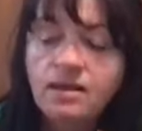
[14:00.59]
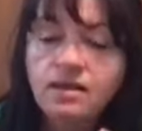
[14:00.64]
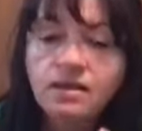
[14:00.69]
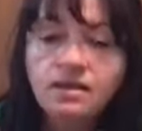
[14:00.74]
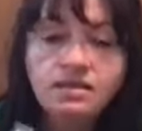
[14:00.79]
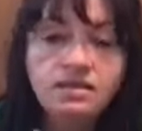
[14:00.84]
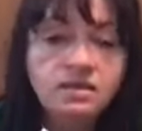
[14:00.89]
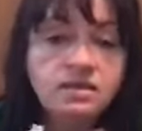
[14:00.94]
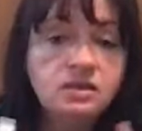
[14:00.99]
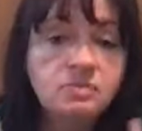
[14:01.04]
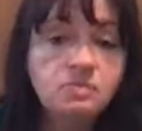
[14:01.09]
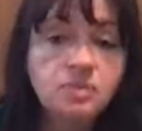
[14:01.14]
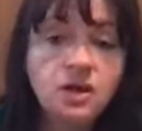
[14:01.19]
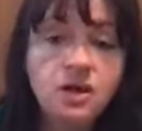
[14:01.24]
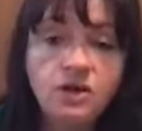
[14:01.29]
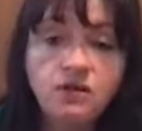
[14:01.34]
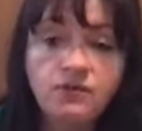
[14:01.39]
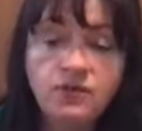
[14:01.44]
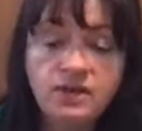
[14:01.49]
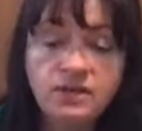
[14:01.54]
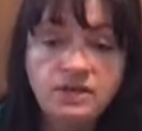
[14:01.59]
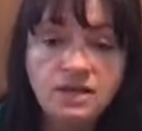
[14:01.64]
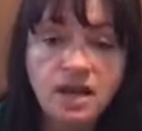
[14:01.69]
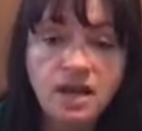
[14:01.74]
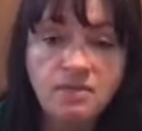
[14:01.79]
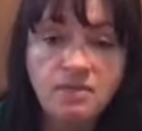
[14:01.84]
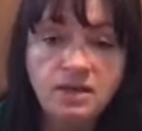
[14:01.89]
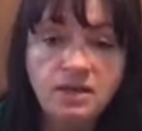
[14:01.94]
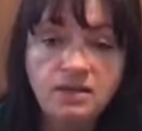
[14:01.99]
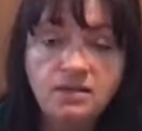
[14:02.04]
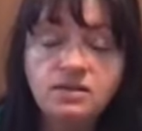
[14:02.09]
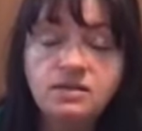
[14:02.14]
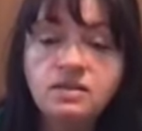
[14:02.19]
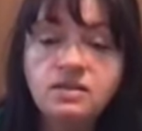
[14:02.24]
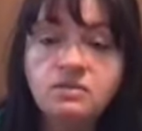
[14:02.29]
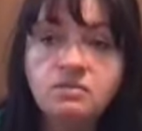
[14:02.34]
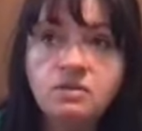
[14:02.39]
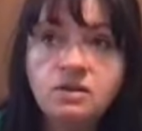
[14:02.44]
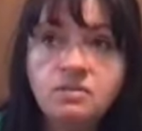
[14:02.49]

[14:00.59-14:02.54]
because it's perfect timing. This is one of